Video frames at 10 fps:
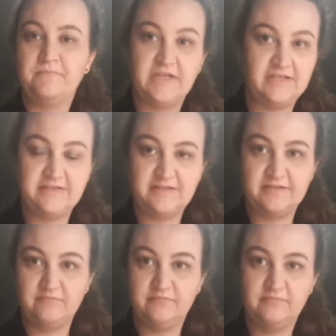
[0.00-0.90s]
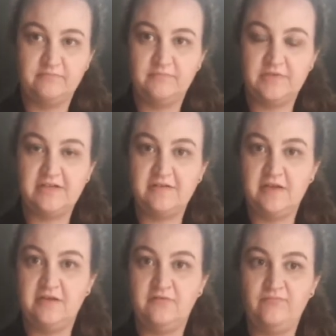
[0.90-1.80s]
it's
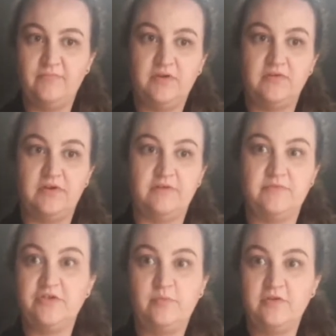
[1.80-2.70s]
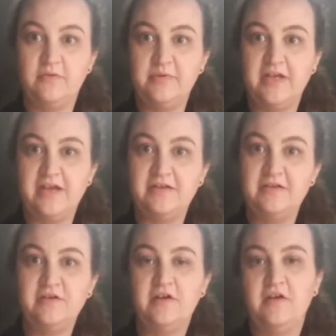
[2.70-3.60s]
nothing super
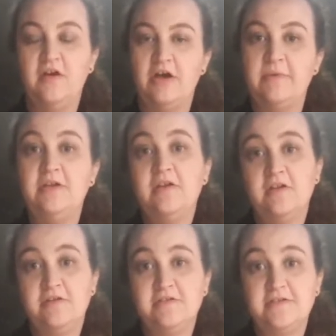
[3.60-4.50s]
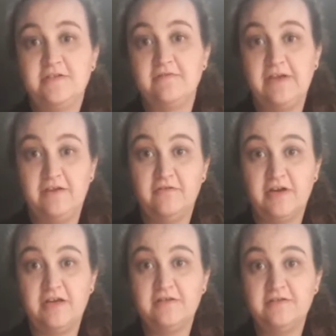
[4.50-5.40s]
complicated. I'm only going to use 3
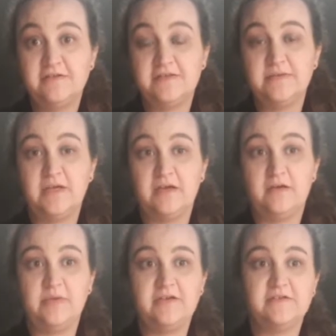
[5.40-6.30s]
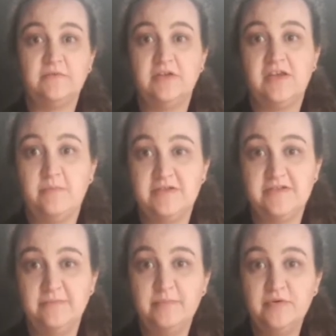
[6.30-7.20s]
ingredients because I want to keep it
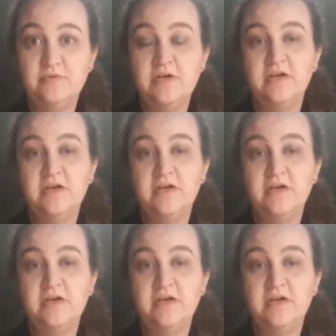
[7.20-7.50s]
simple.